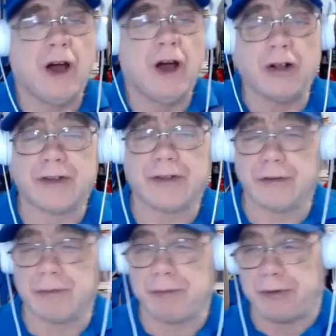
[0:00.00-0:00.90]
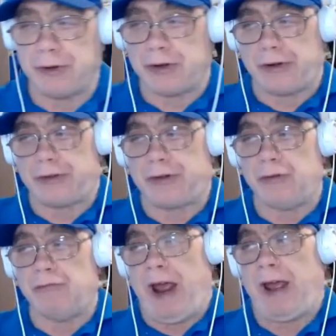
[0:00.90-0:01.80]
autism is supposed to look a
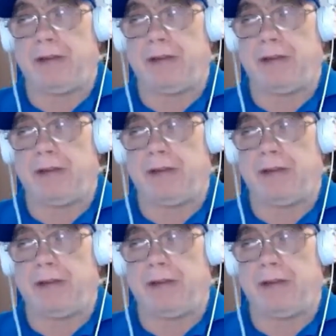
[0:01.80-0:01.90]
certain way.